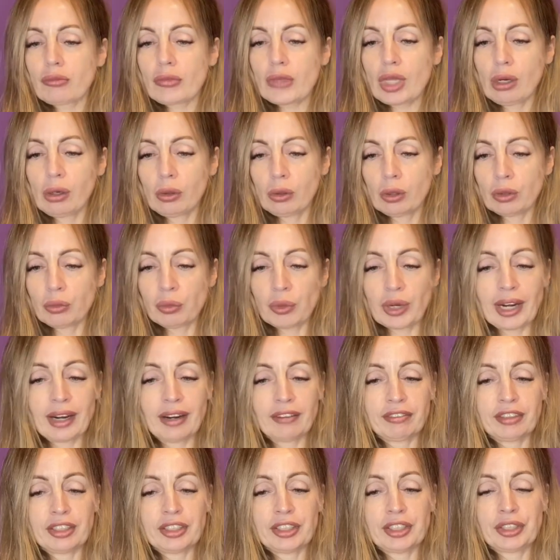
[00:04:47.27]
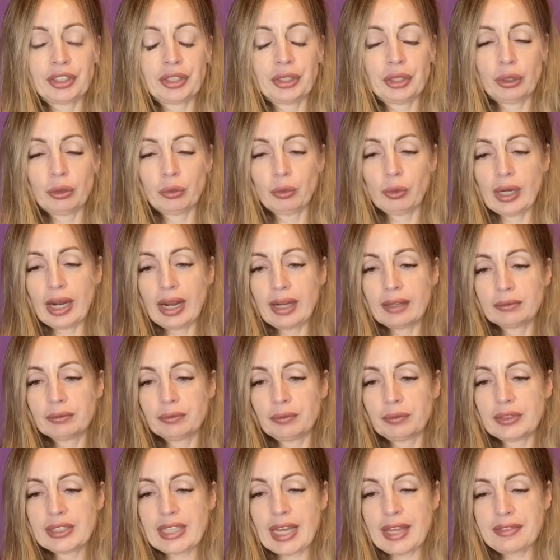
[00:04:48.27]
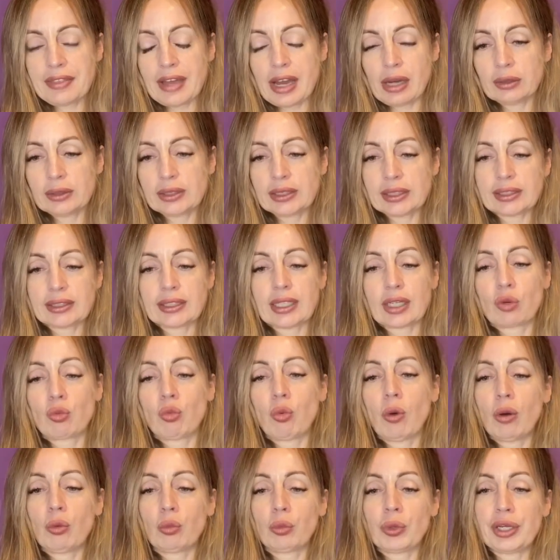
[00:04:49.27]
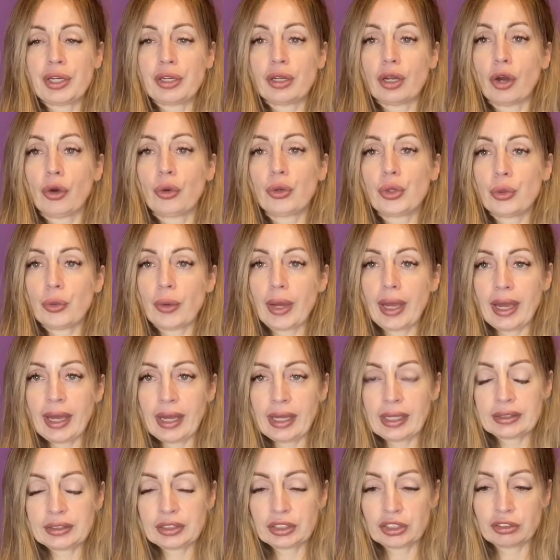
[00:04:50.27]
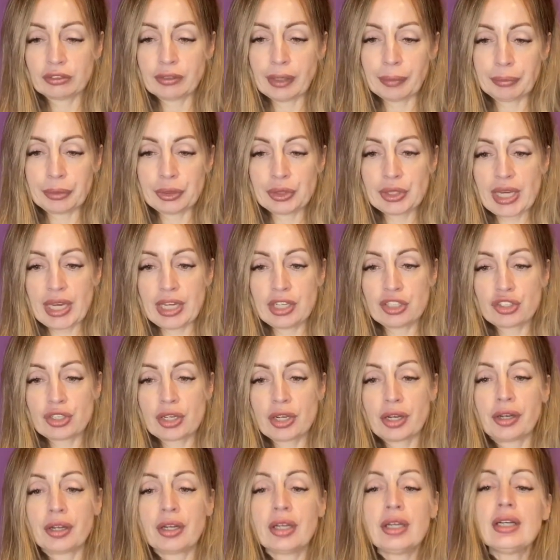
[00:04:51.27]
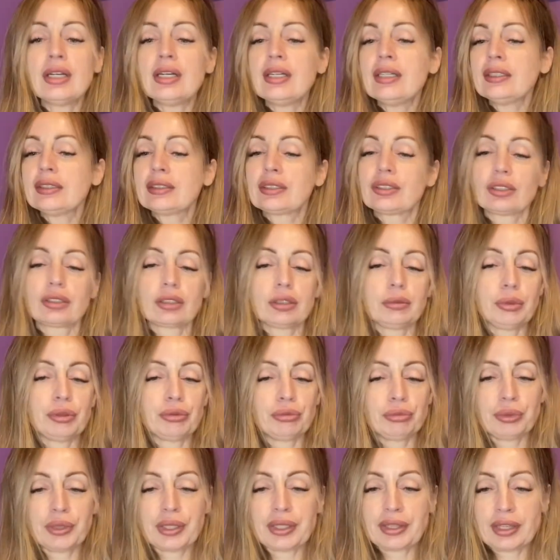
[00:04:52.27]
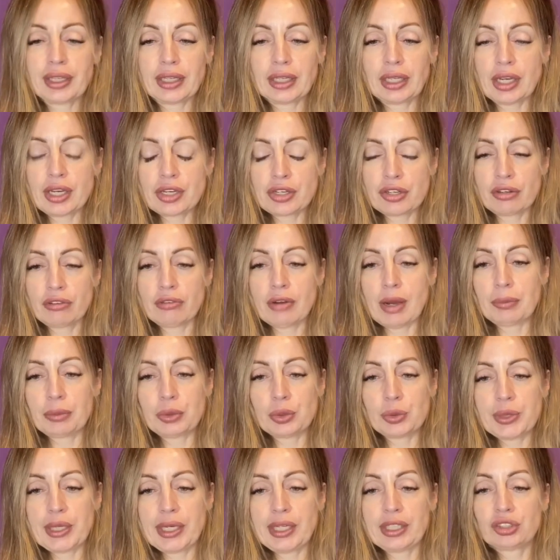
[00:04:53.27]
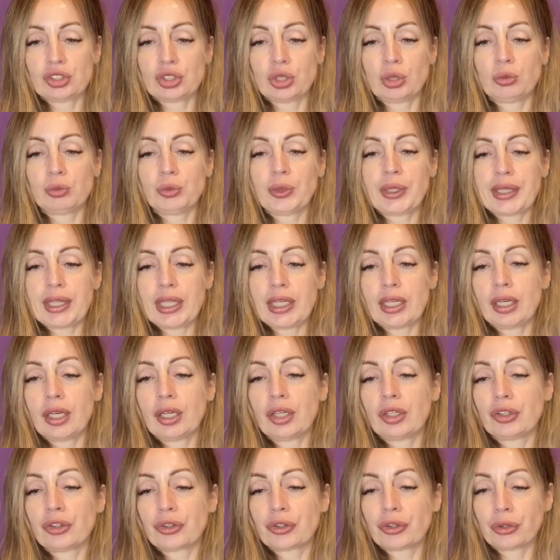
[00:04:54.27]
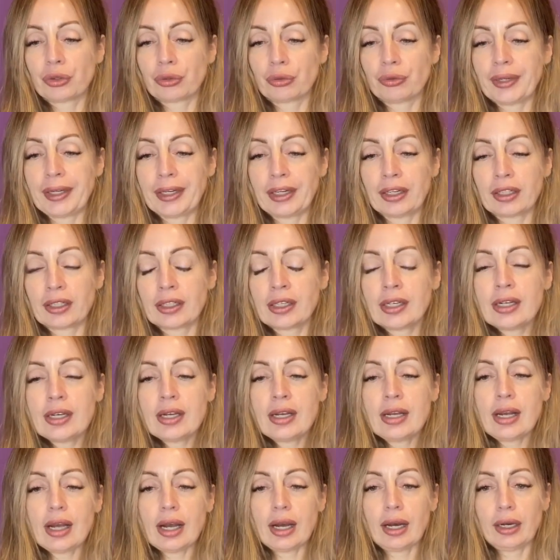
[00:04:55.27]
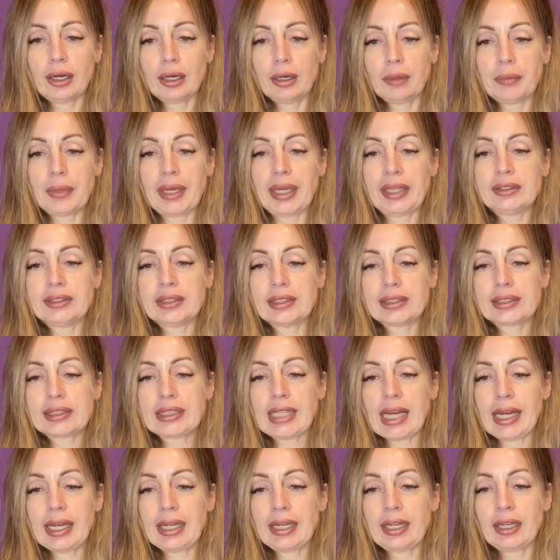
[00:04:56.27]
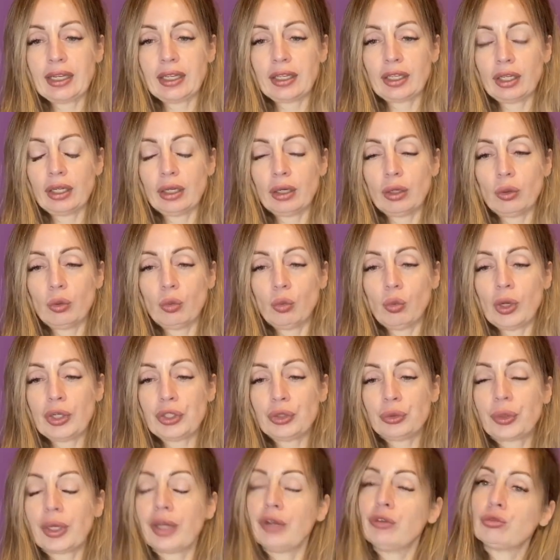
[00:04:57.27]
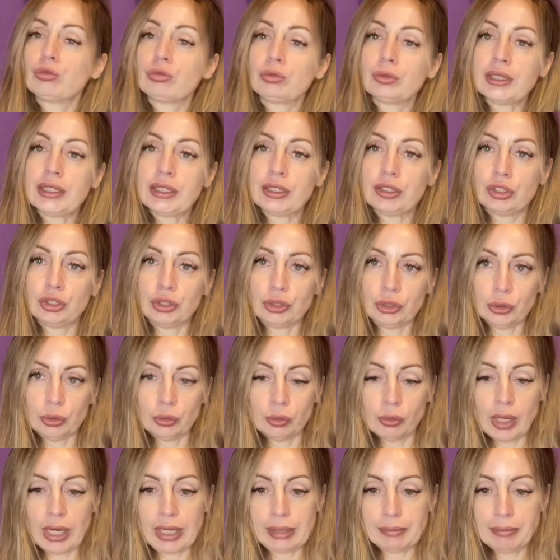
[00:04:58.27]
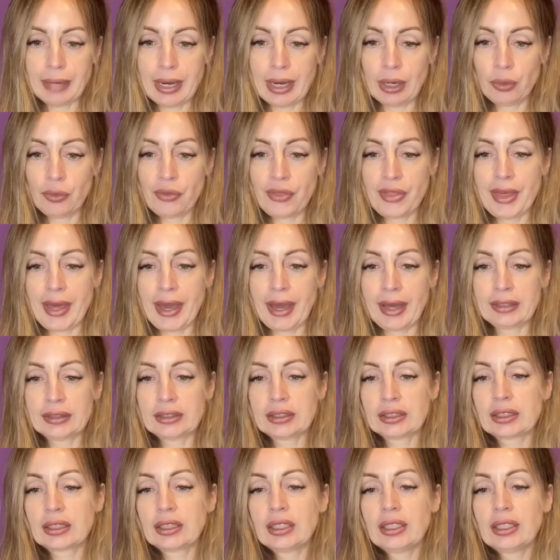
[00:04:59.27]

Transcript: or whatever, you know, what 10th house is like what we know you as, your reputation. So you're going to be rethinking your reputation, rethinking your career, and deciding, you know, what you can redo about that,